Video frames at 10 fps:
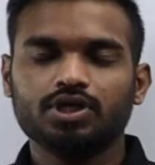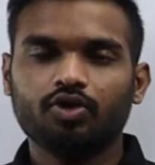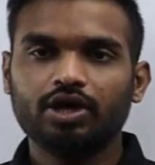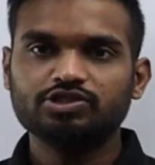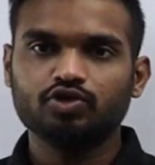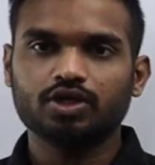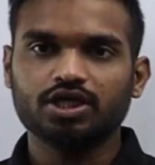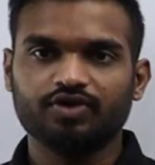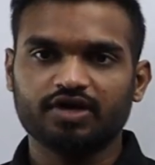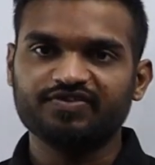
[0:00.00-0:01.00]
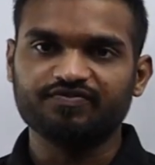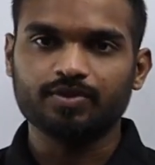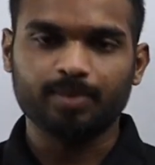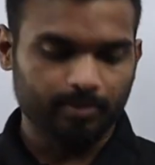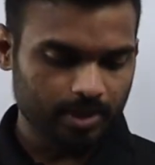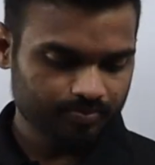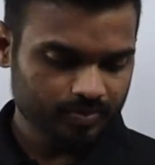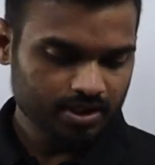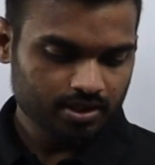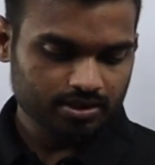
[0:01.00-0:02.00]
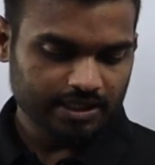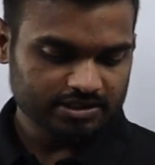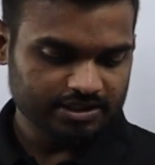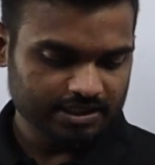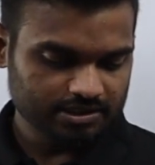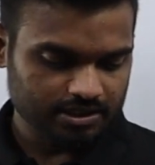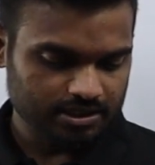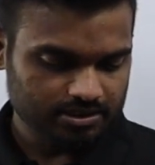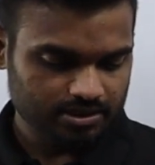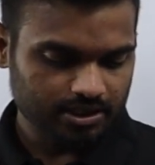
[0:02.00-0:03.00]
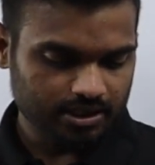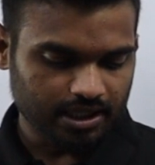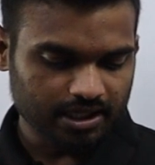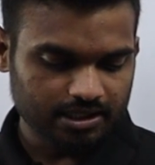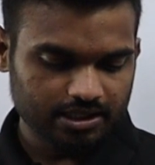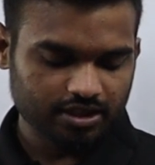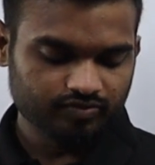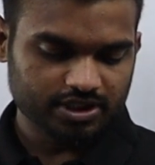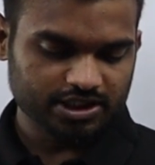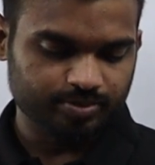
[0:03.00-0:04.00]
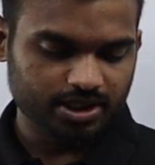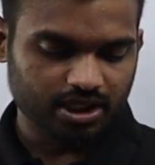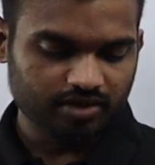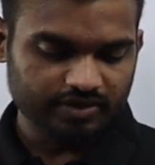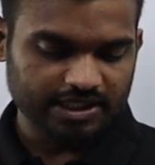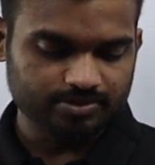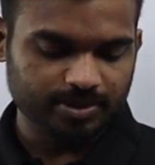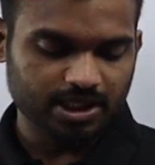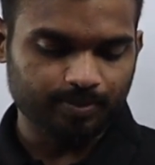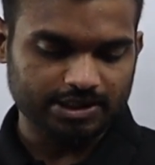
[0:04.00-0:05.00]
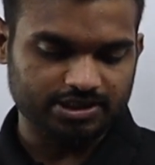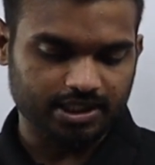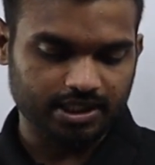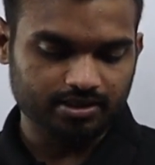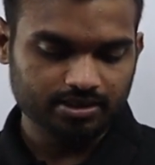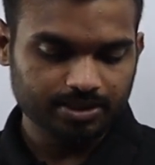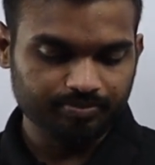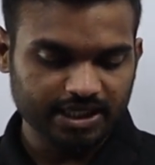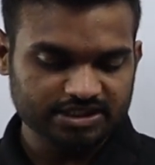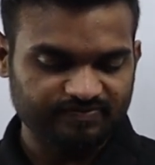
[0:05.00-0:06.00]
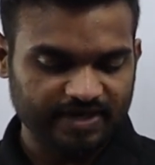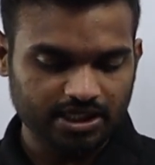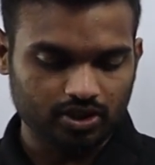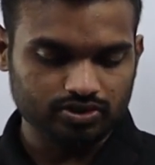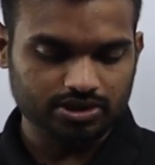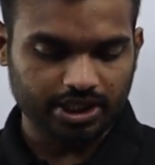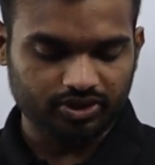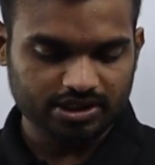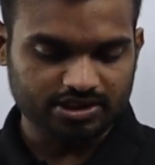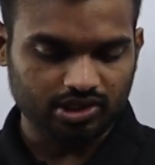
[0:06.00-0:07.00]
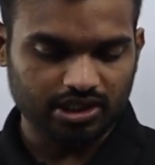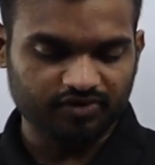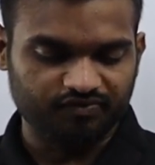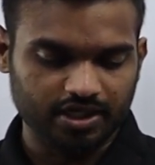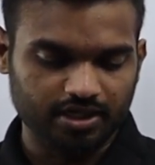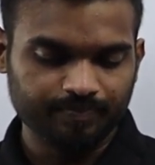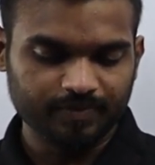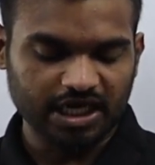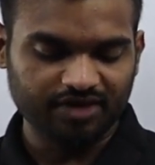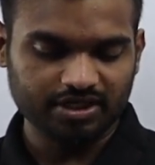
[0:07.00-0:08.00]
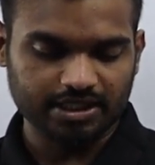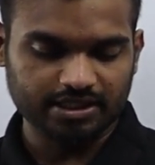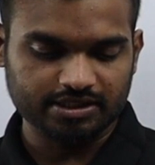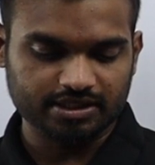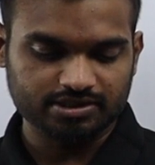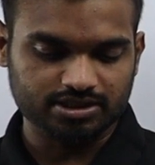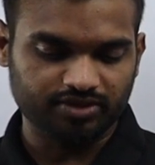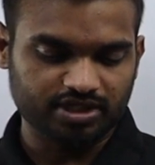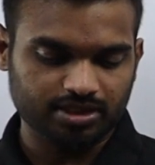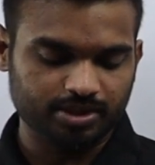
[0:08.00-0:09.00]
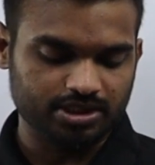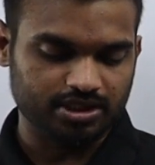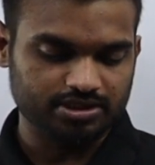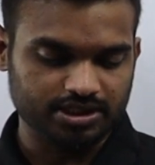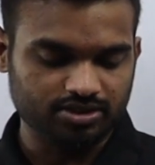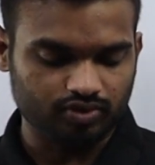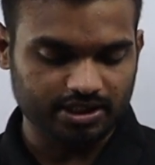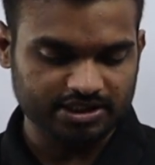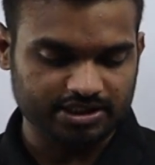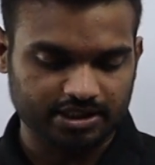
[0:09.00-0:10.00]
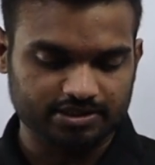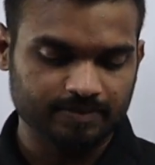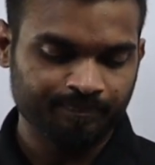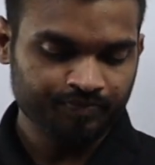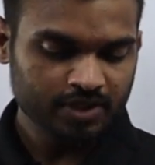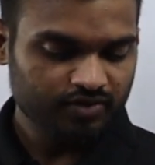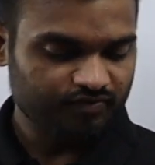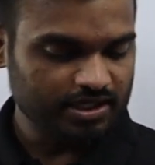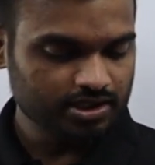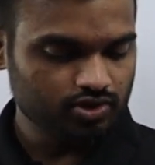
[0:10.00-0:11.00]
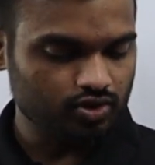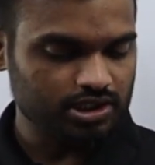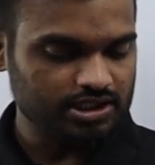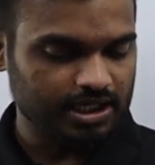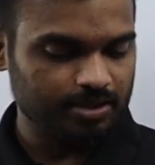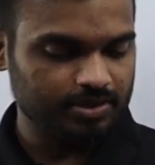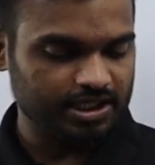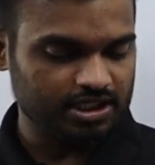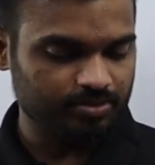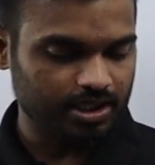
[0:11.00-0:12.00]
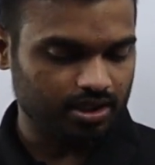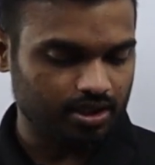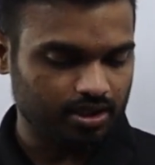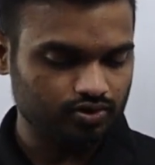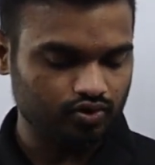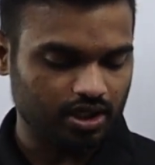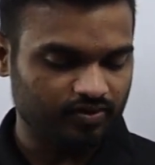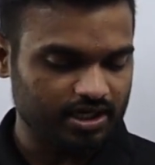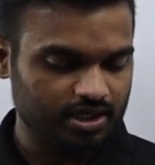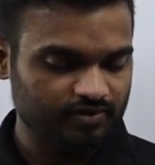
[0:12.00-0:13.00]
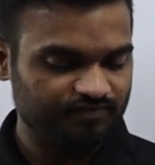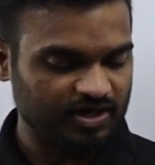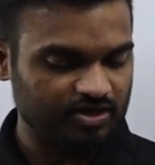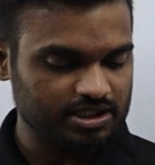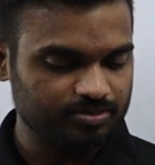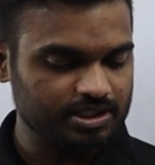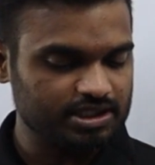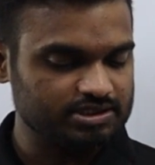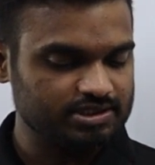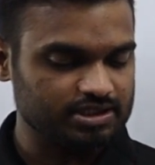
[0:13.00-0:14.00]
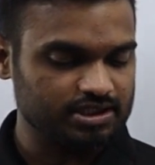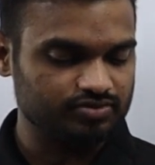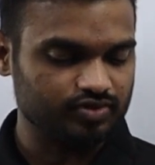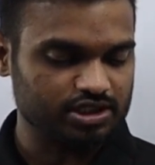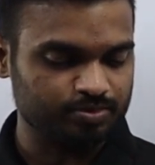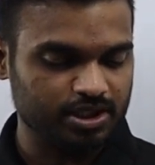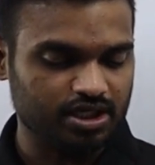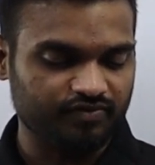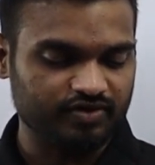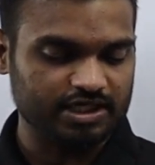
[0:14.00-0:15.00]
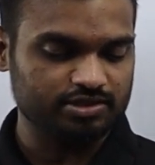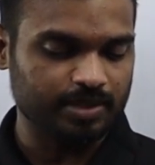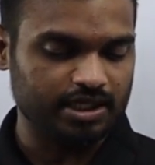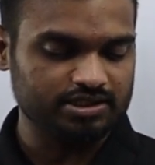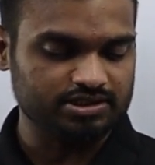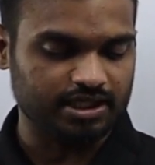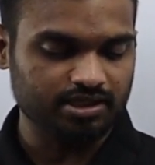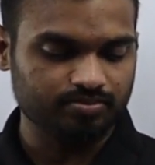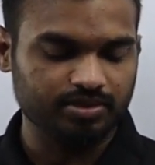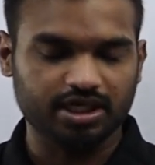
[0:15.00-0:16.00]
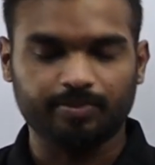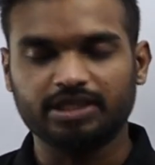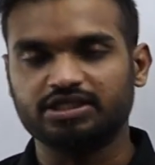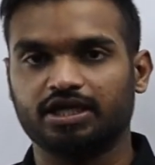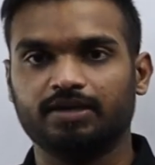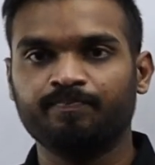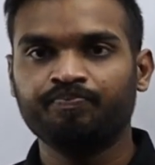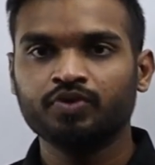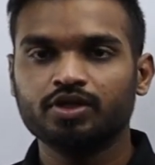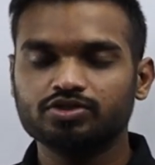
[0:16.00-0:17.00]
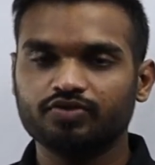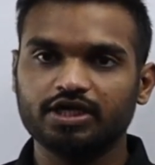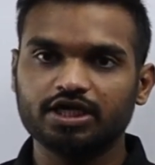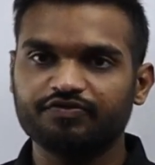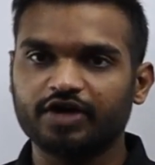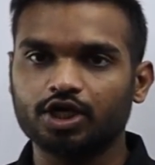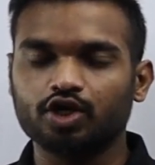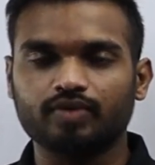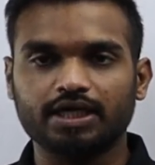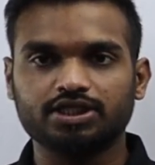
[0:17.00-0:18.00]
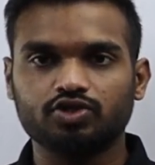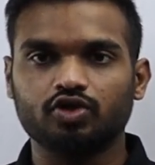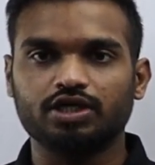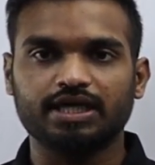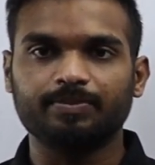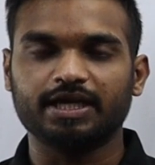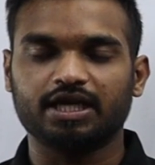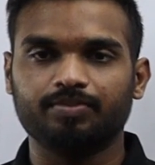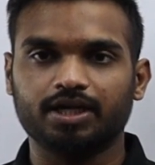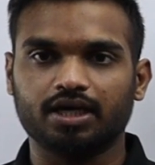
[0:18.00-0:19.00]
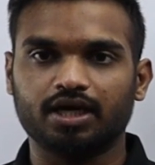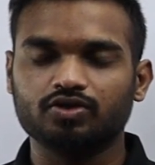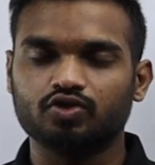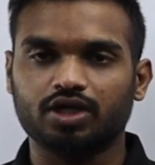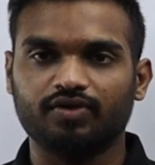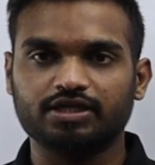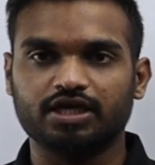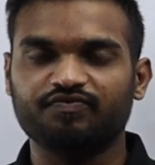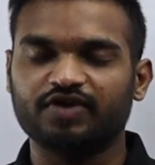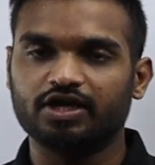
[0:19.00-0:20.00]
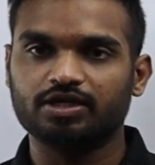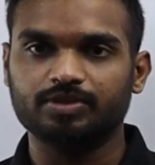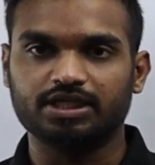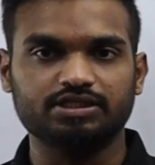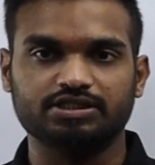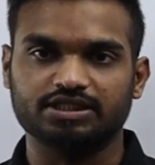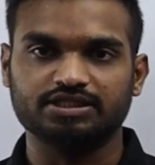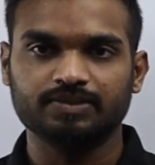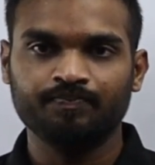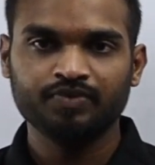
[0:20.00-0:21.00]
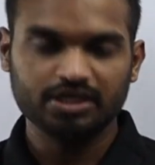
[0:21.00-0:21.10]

Now let's look at our fifth problem. They are saying that a car running with a speed of x meter per second makes 5 rounds around a circular field having radius 70 meters in 20 seconds. Find the total time taken by car to cover a 500 meter distance with a speed of x minus 10 meter per second. So we need to find out what is the total time taken by car to cover the 500 meter distance.